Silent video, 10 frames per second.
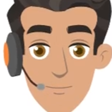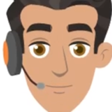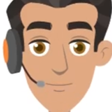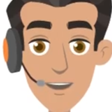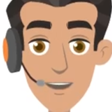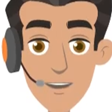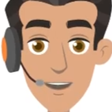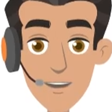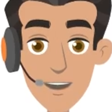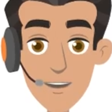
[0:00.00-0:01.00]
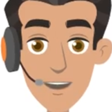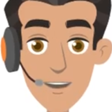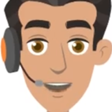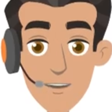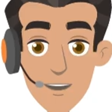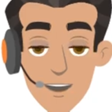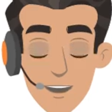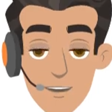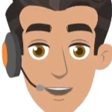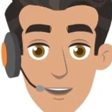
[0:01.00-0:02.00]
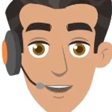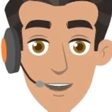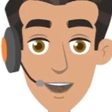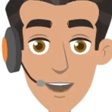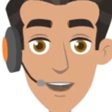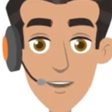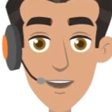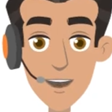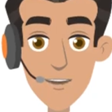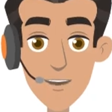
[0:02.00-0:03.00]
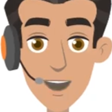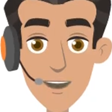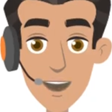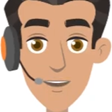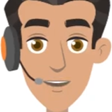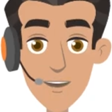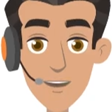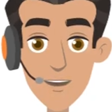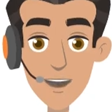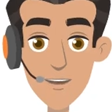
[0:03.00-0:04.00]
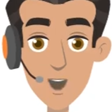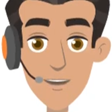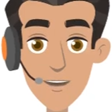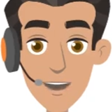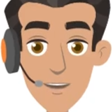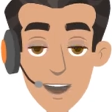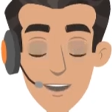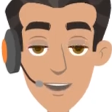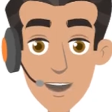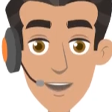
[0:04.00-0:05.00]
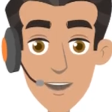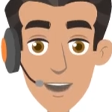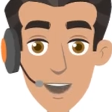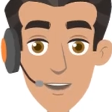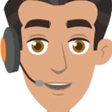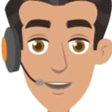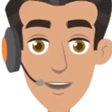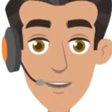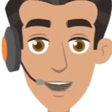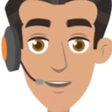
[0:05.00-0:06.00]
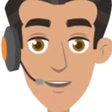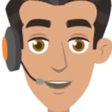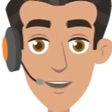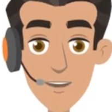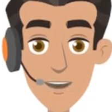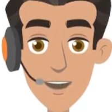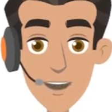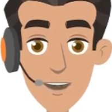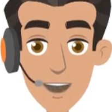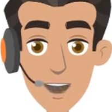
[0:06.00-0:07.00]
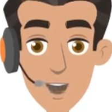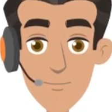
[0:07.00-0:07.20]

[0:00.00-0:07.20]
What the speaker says: If an organization trades globally, this becomes a very tricky area to get right as each country has its own set of rules and regulations.